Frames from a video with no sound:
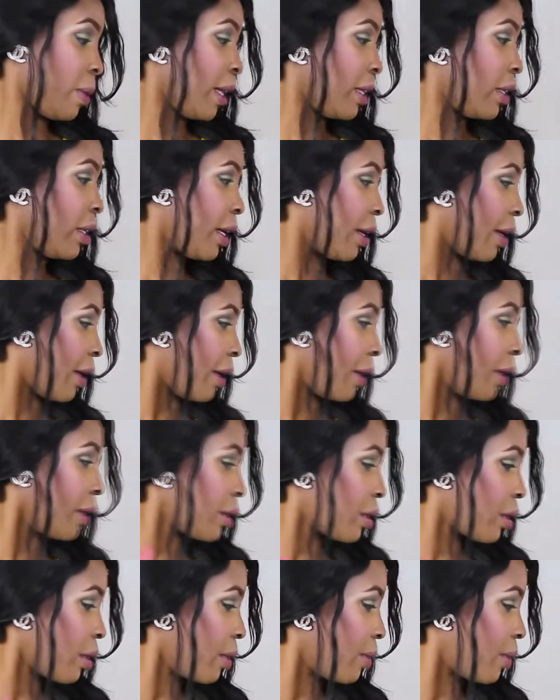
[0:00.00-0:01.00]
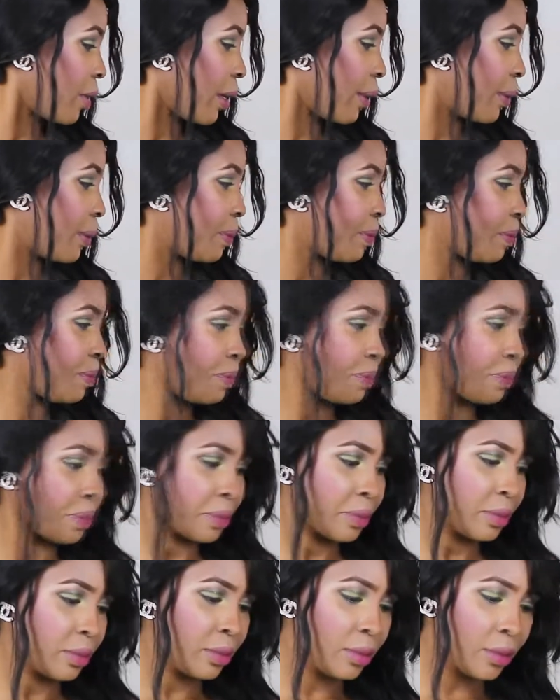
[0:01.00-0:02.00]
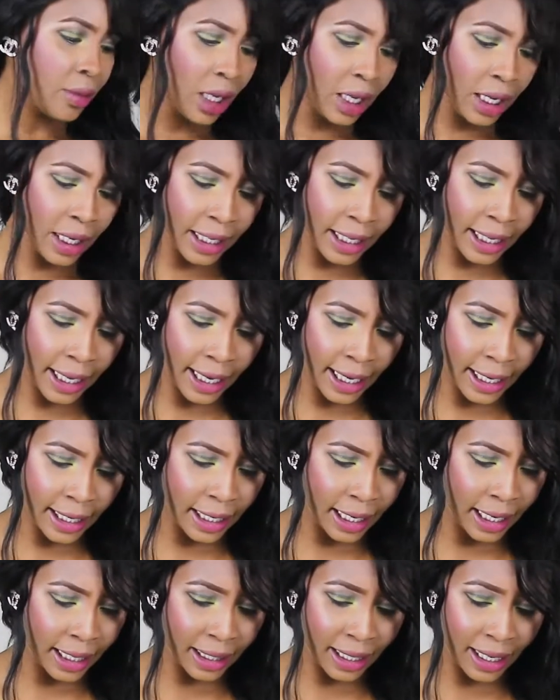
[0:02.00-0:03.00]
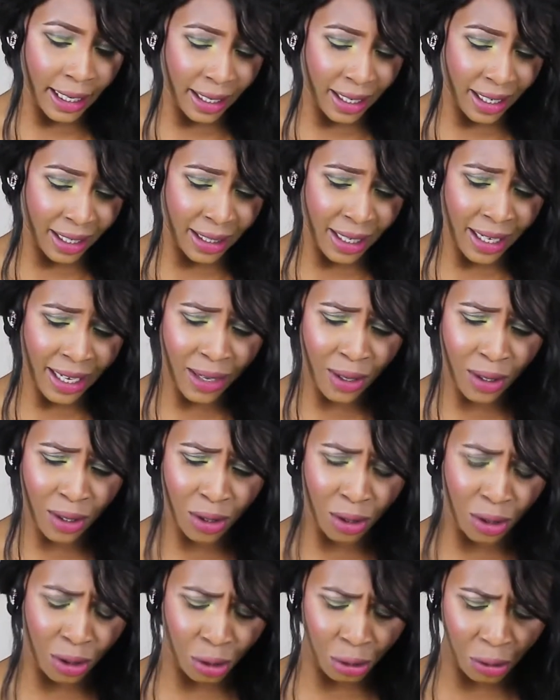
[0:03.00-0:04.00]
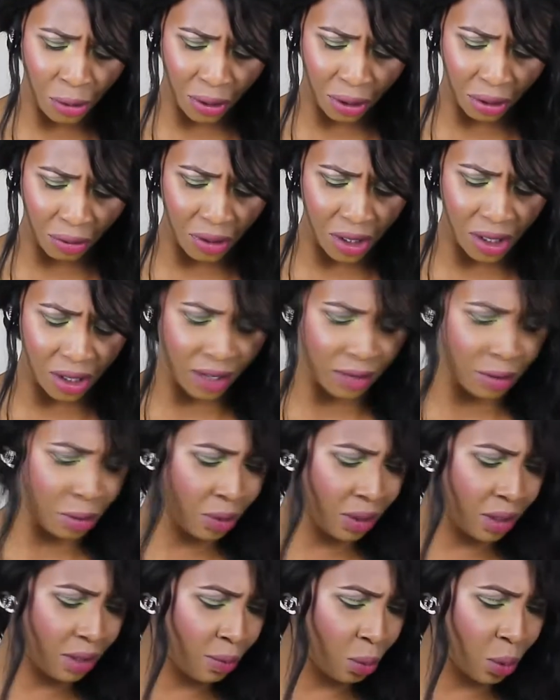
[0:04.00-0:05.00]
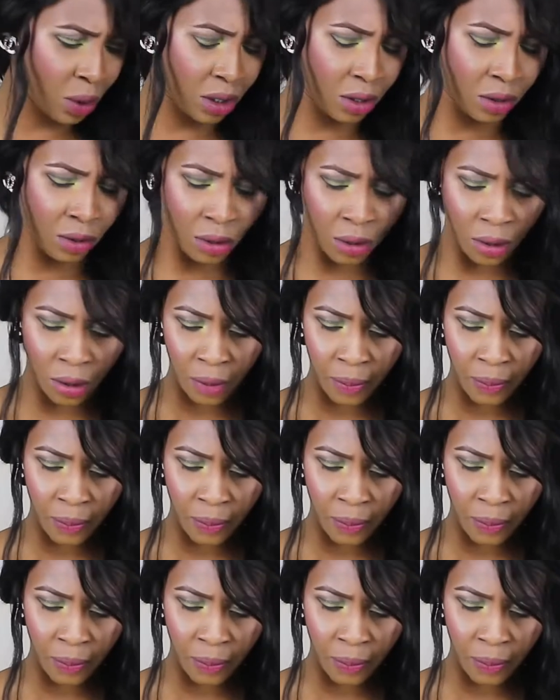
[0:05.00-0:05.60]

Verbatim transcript: looking at it. So no. Again, I, I, I think I got two or three stuffs with with the